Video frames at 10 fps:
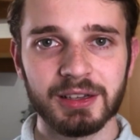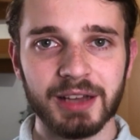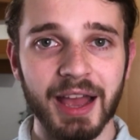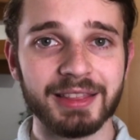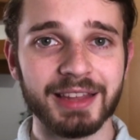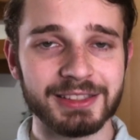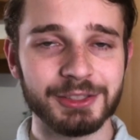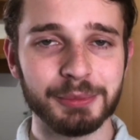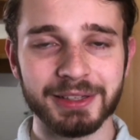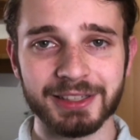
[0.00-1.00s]
And as
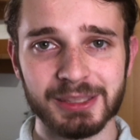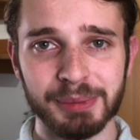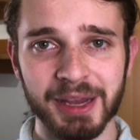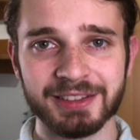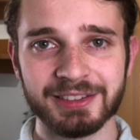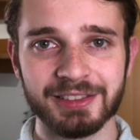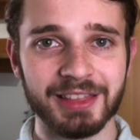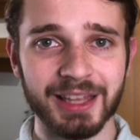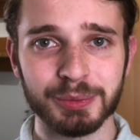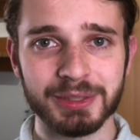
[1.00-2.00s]
you might expect,
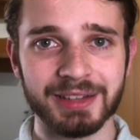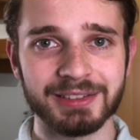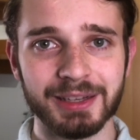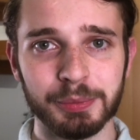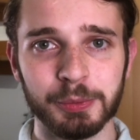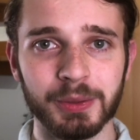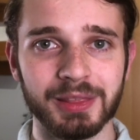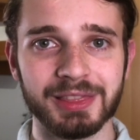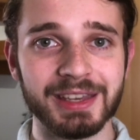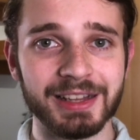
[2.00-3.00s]
that would end up
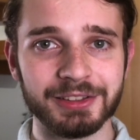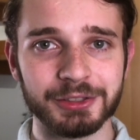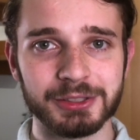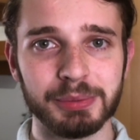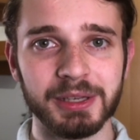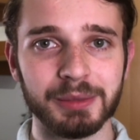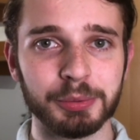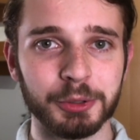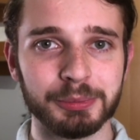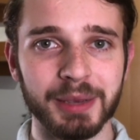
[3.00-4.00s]
with the elders being
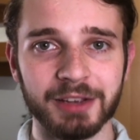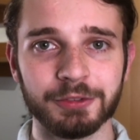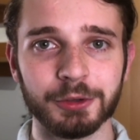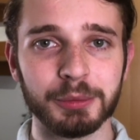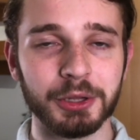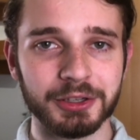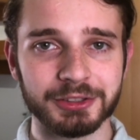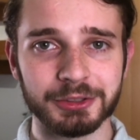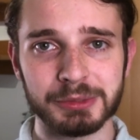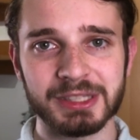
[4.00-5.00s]
brought back from
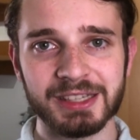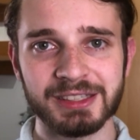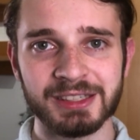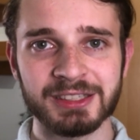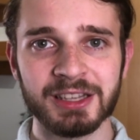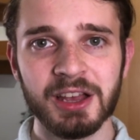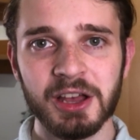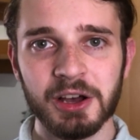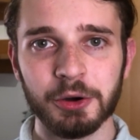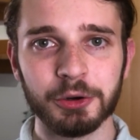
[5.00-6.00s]
long-term stasis,
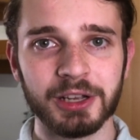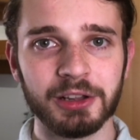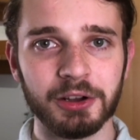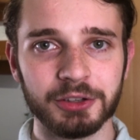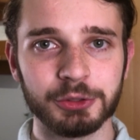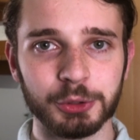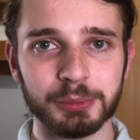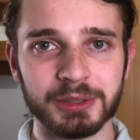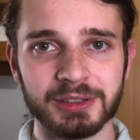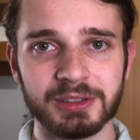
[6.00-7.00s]
or a
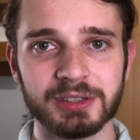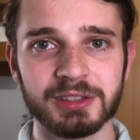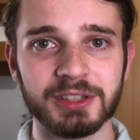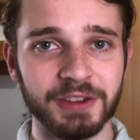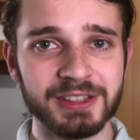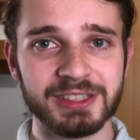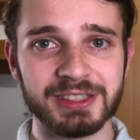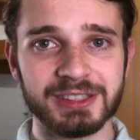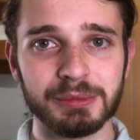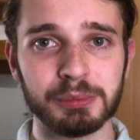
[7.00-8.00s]
long-dormant defense
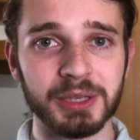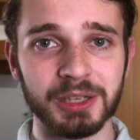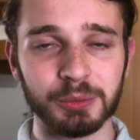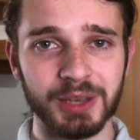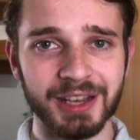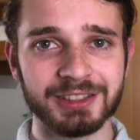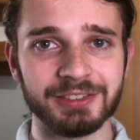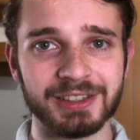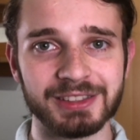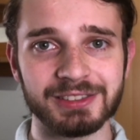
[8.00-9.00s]
system being
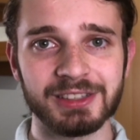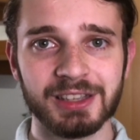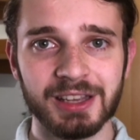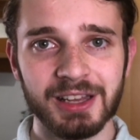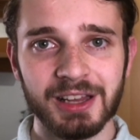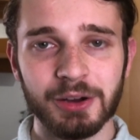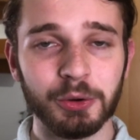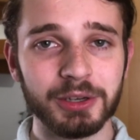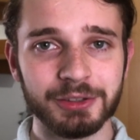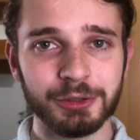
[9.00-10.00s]
reactivated.
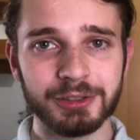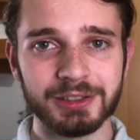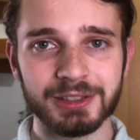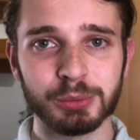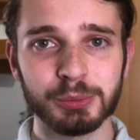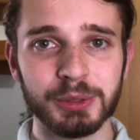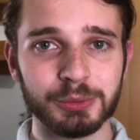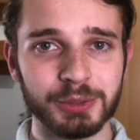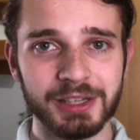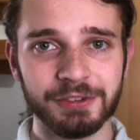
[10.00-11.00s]
All in all, it would be
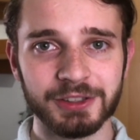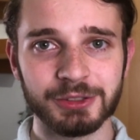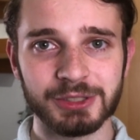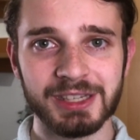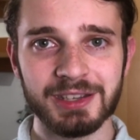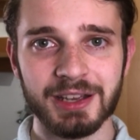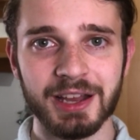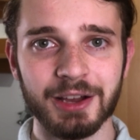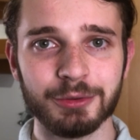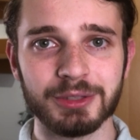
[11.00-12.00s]
really fun to see
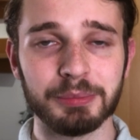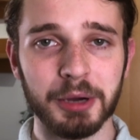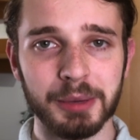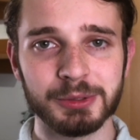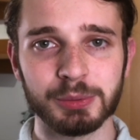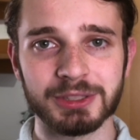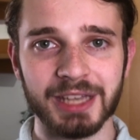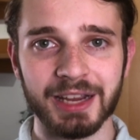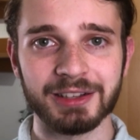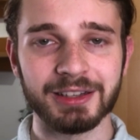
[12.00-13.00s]
how the Bobs would
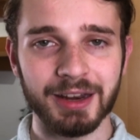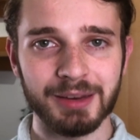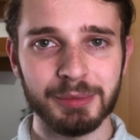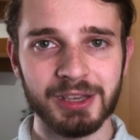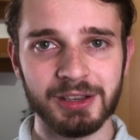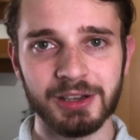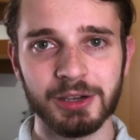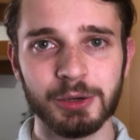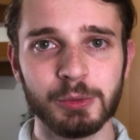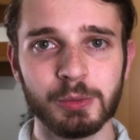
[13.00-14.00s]
tackle an enemy
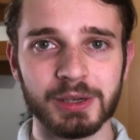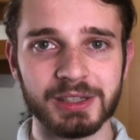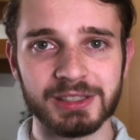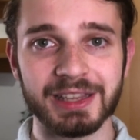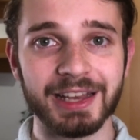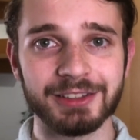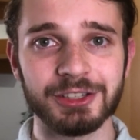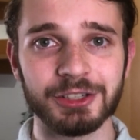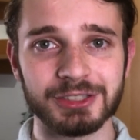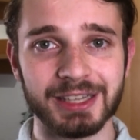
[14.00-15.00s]
who was light
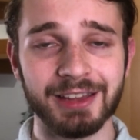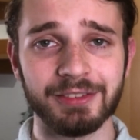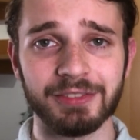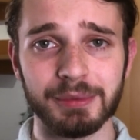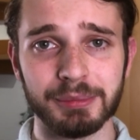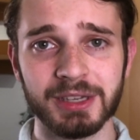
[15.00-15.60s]
years ahead of them.